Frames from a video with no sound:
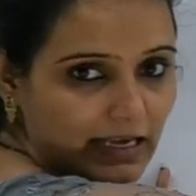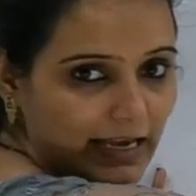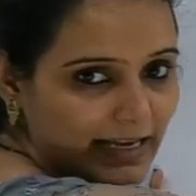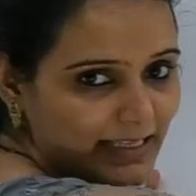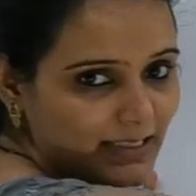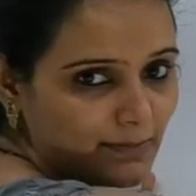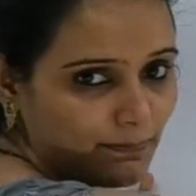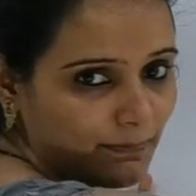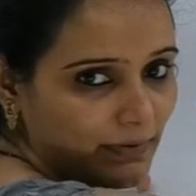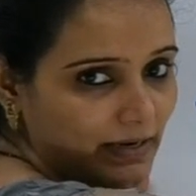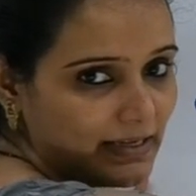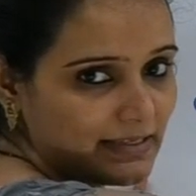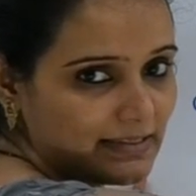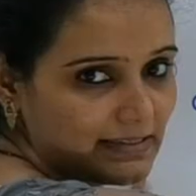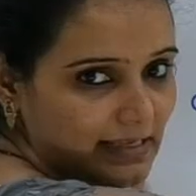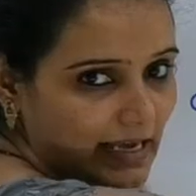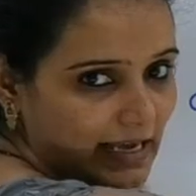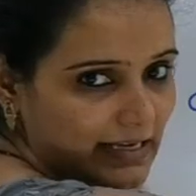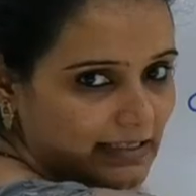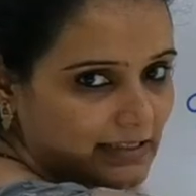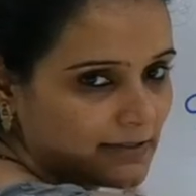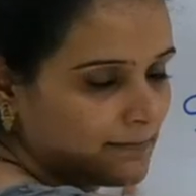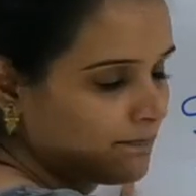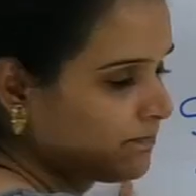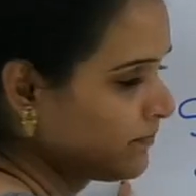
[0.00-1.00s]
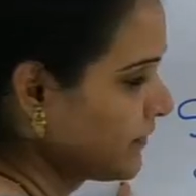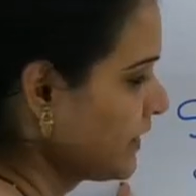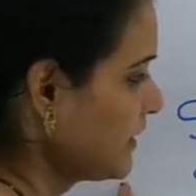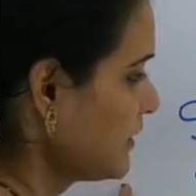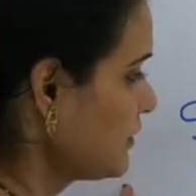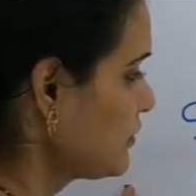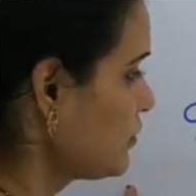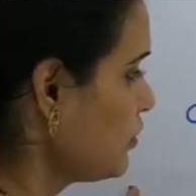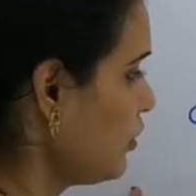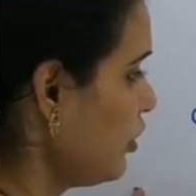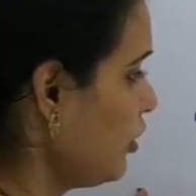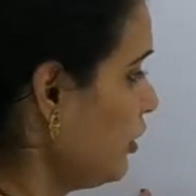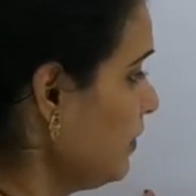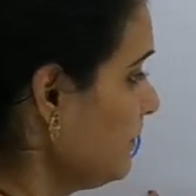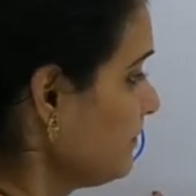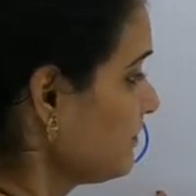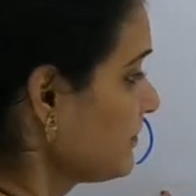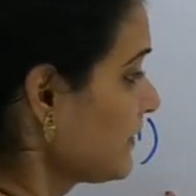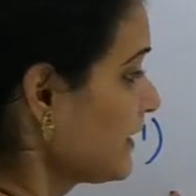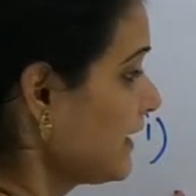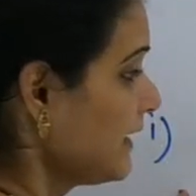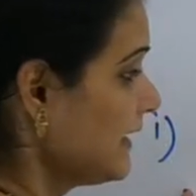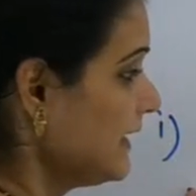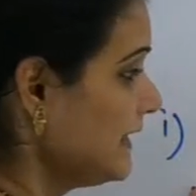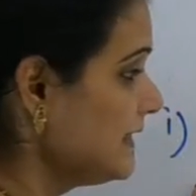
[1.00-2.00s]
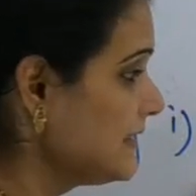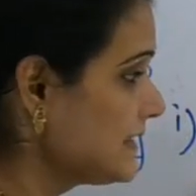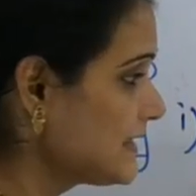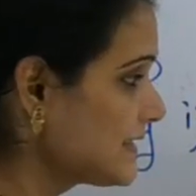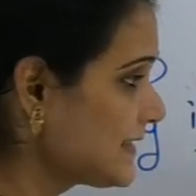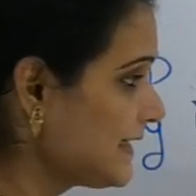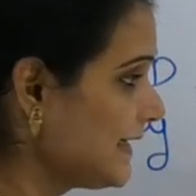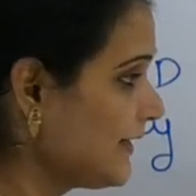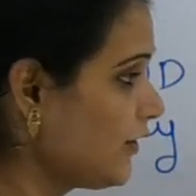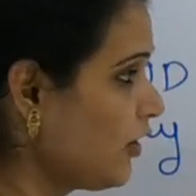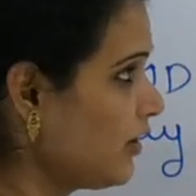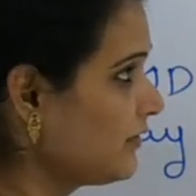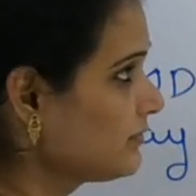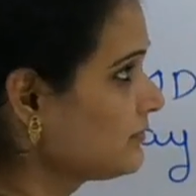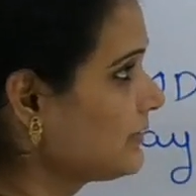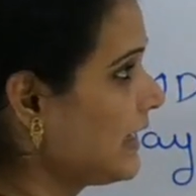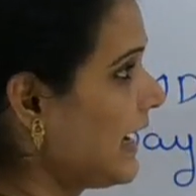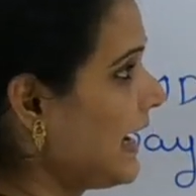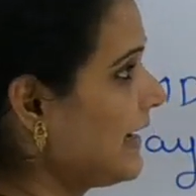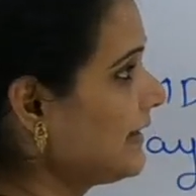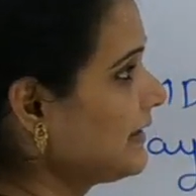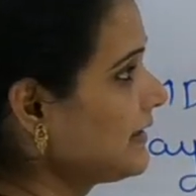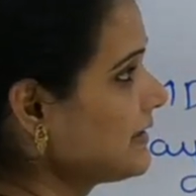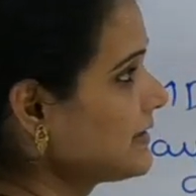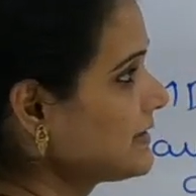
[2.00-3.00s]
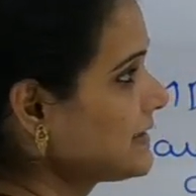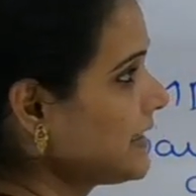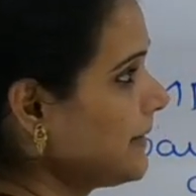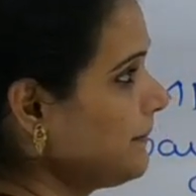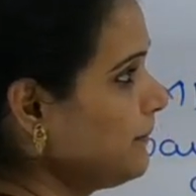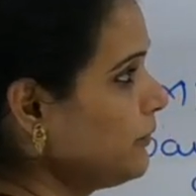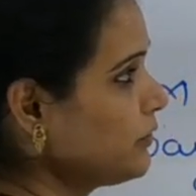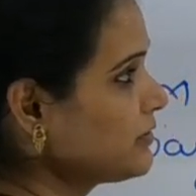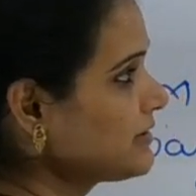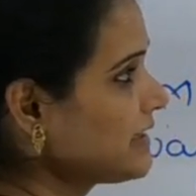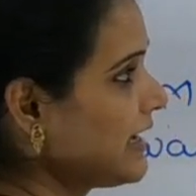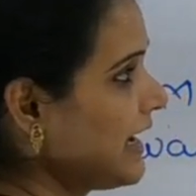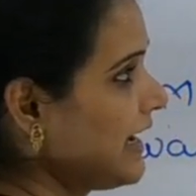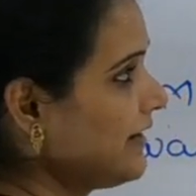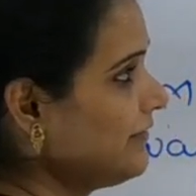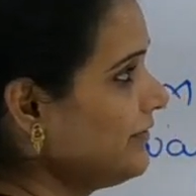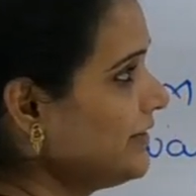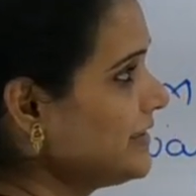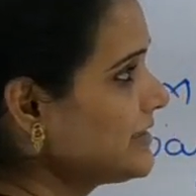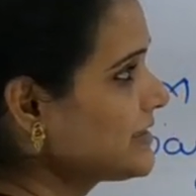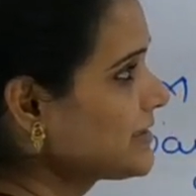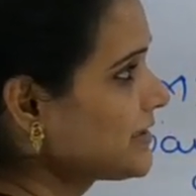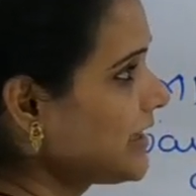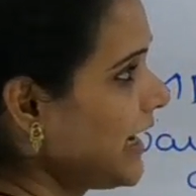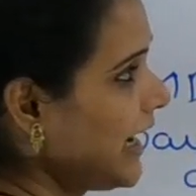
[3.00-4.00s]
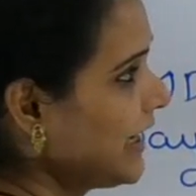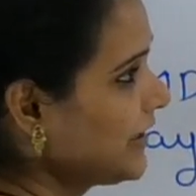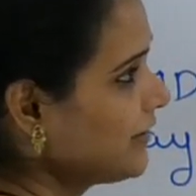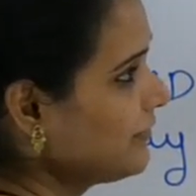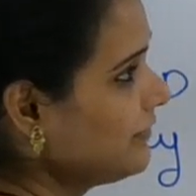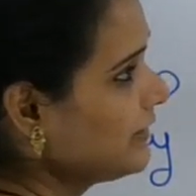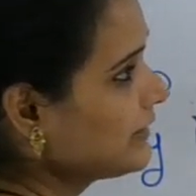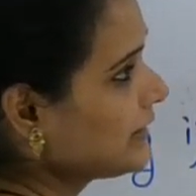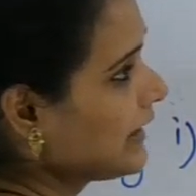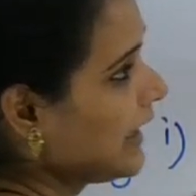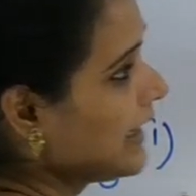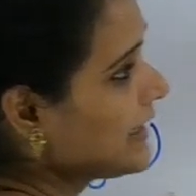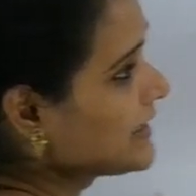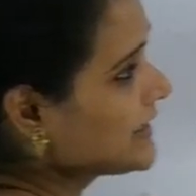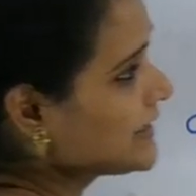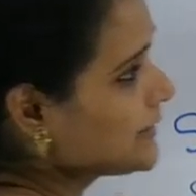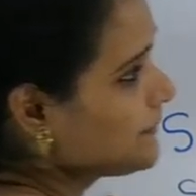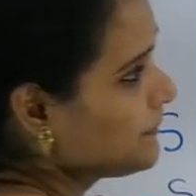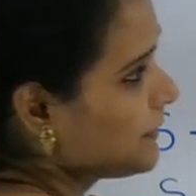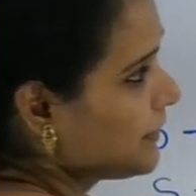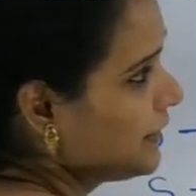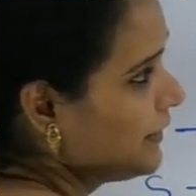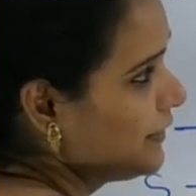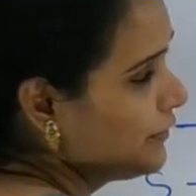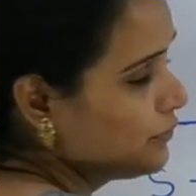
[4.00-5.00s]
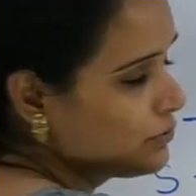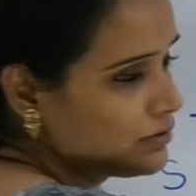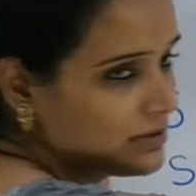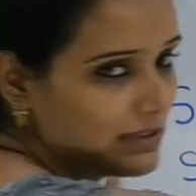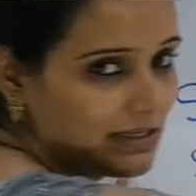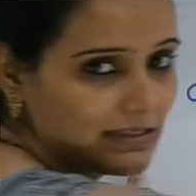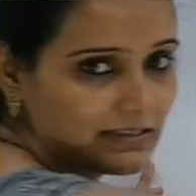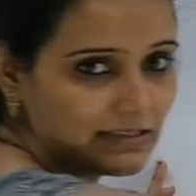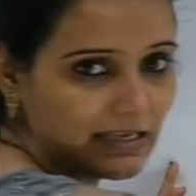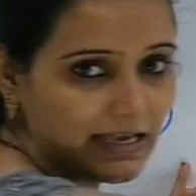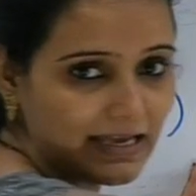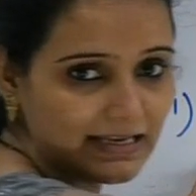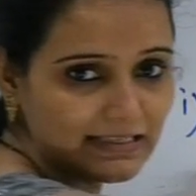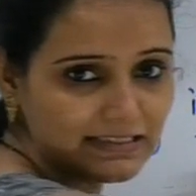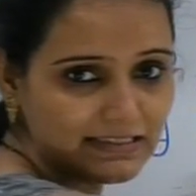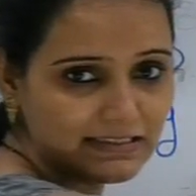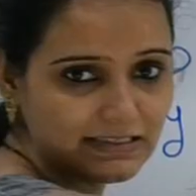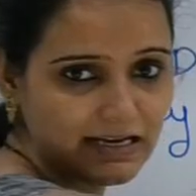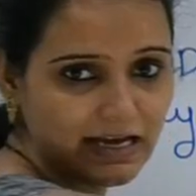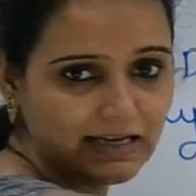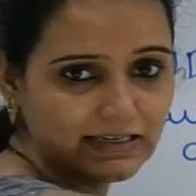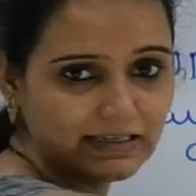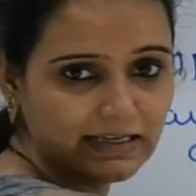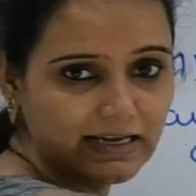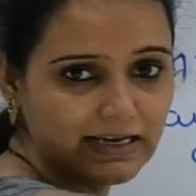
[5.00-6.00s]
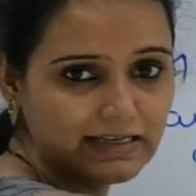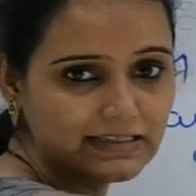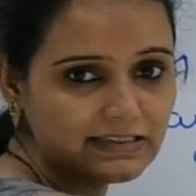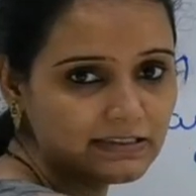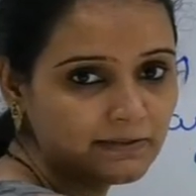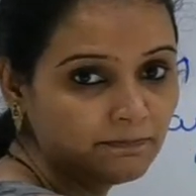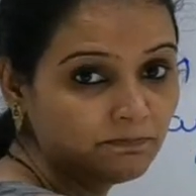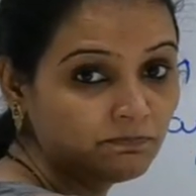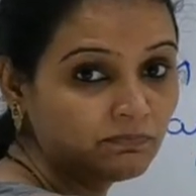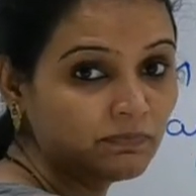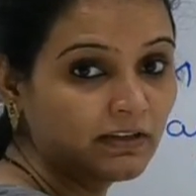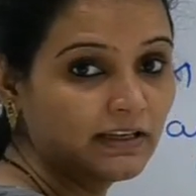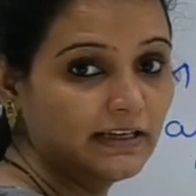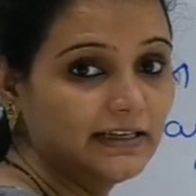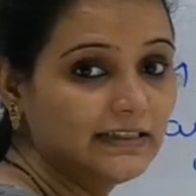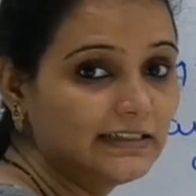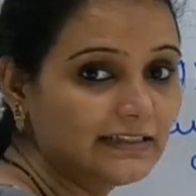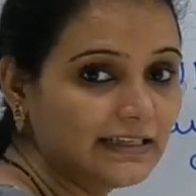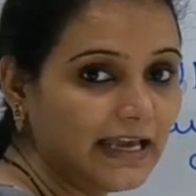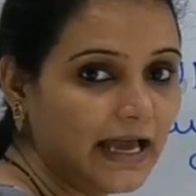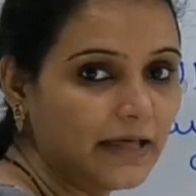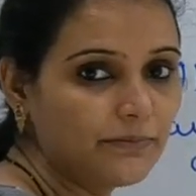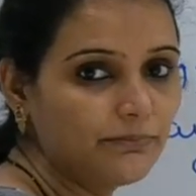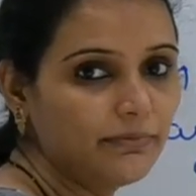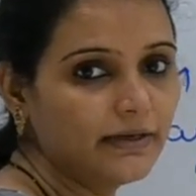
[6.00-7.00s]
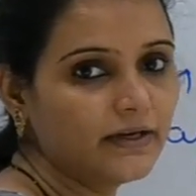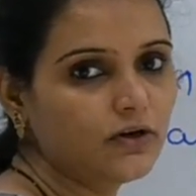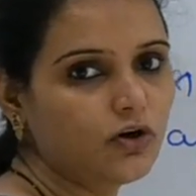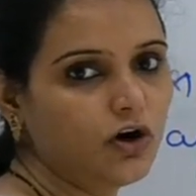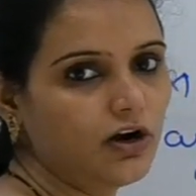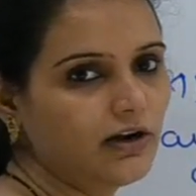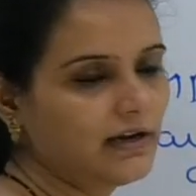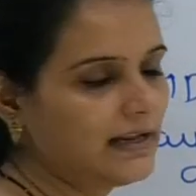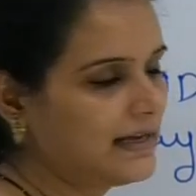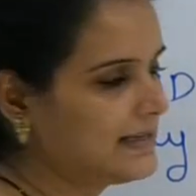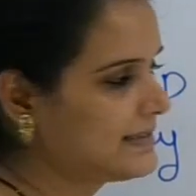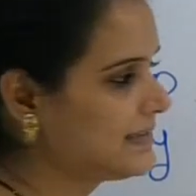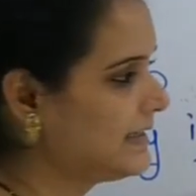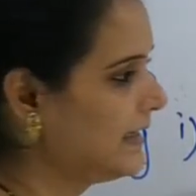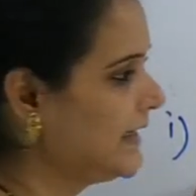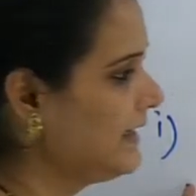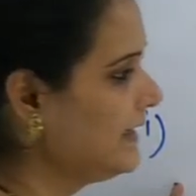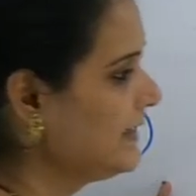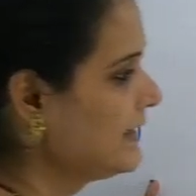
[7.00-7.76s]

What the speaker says: S plus S. So instead of that, suppose I will start with S produces S star S, it can be called as a